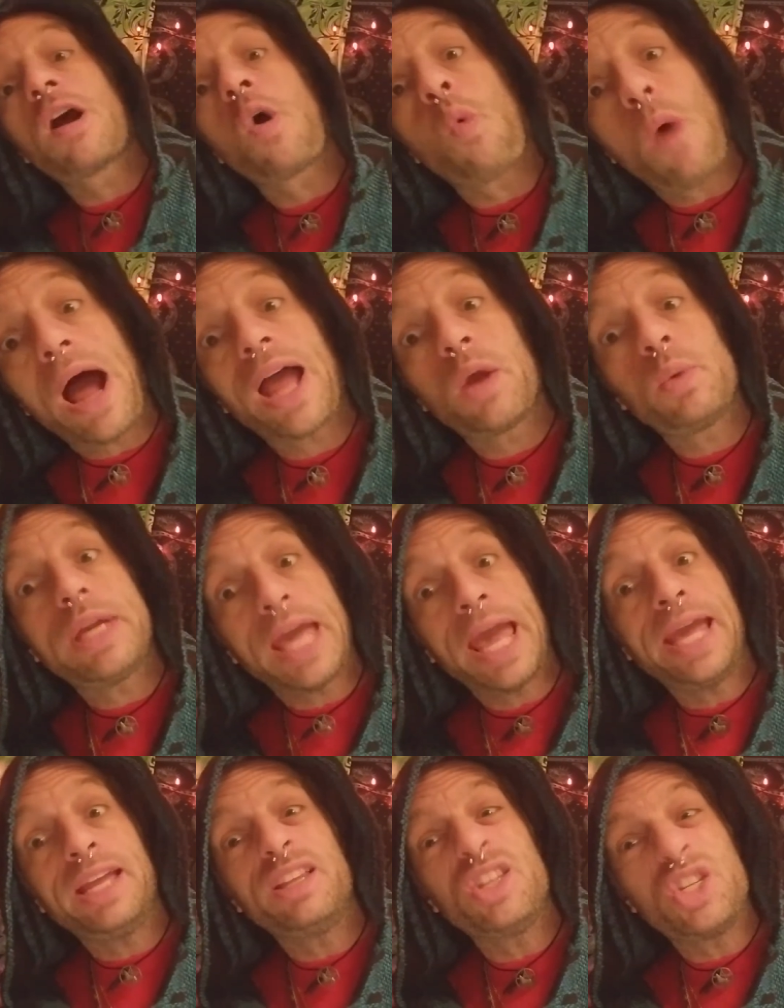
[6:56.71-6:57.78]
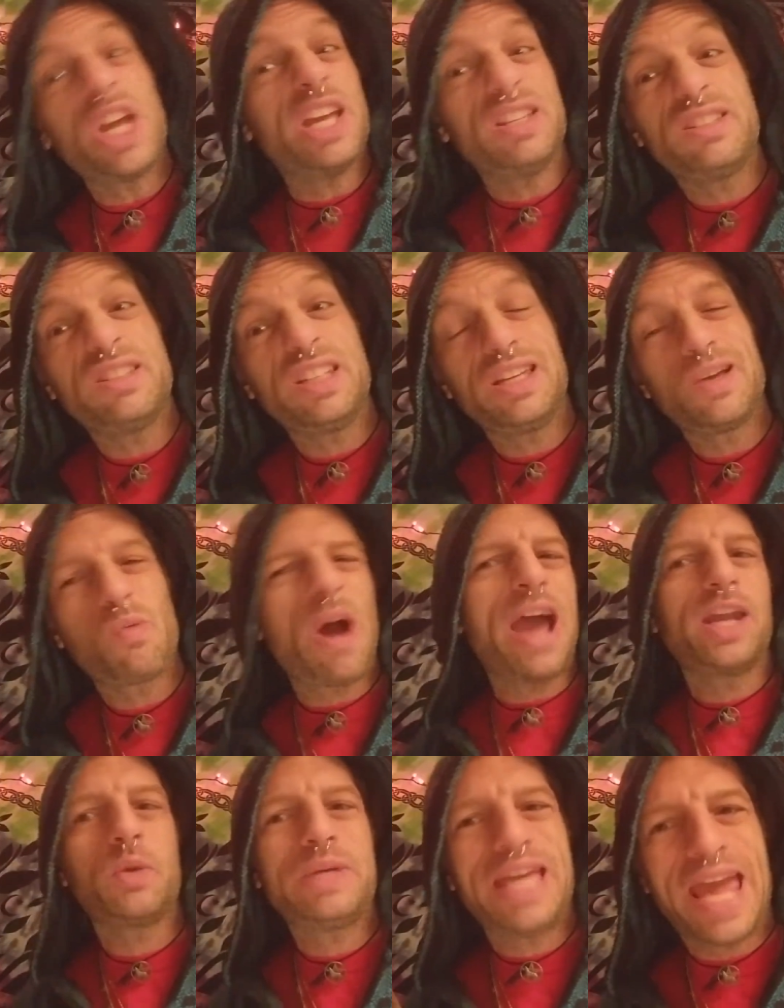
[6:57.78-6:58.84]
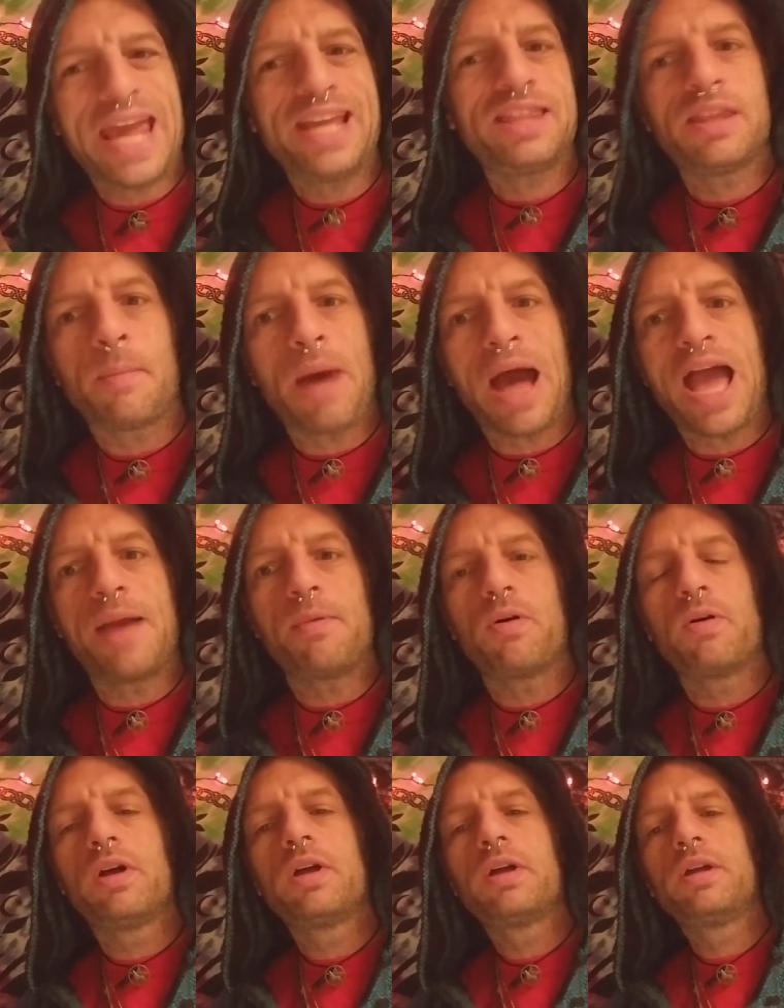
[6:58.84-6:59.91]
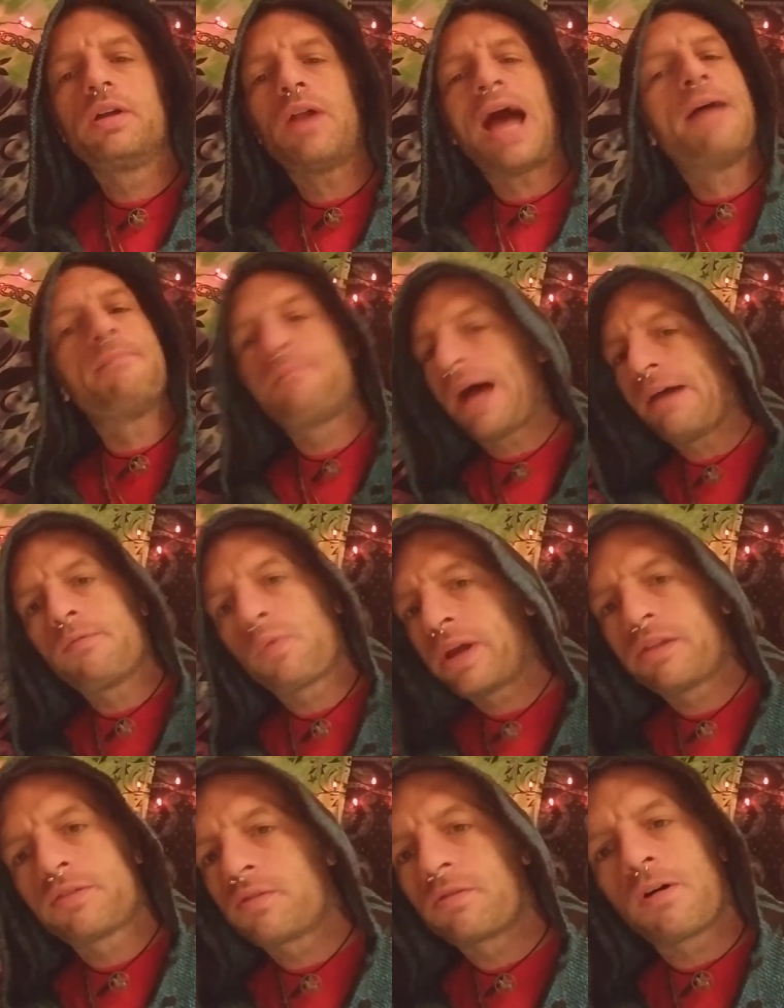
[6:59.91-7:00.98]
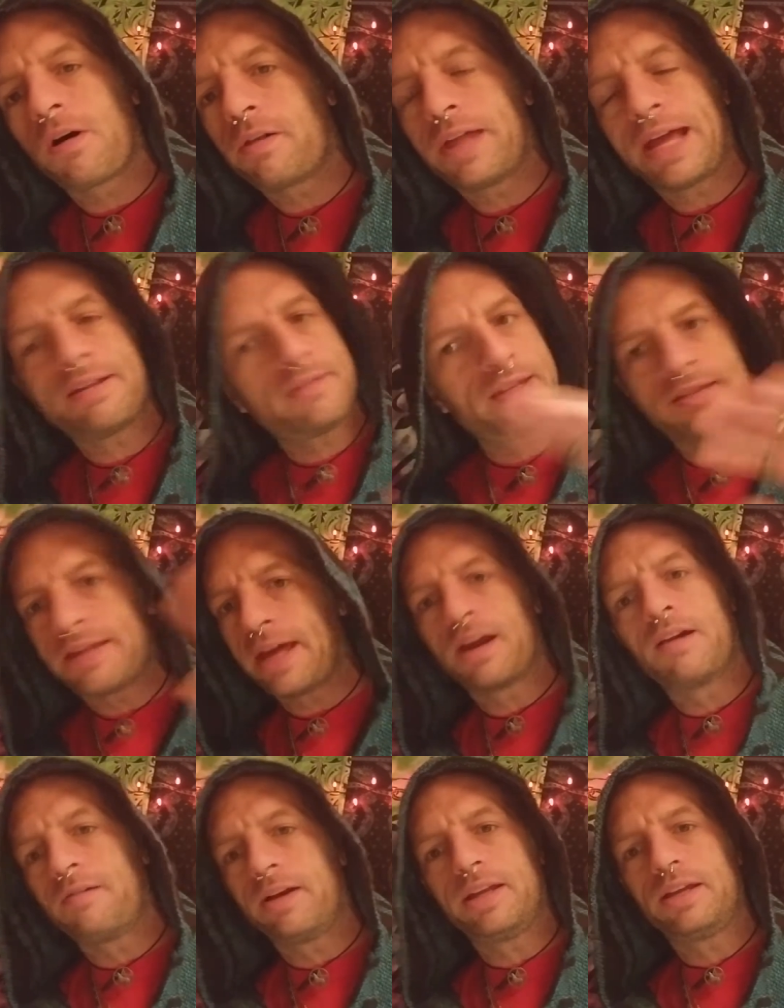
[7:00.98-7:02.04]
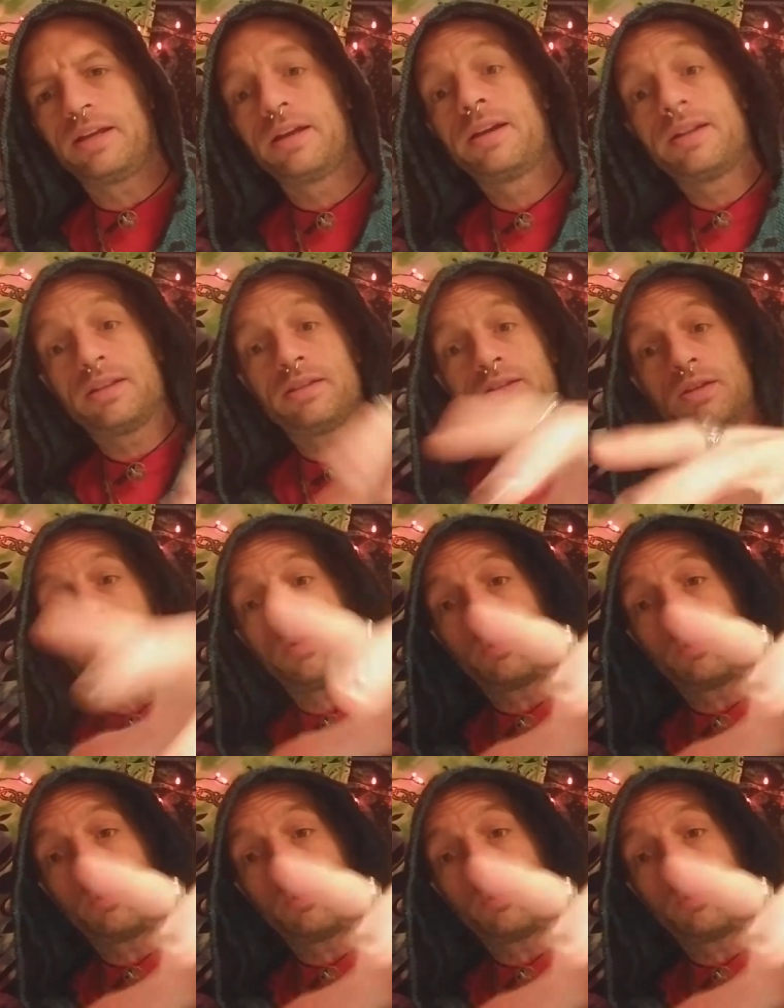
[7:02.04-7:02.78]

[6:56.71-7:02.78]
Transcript: out why we hate JC. Why do we hate the Bible? You know, I went through all that. I did that already. You know,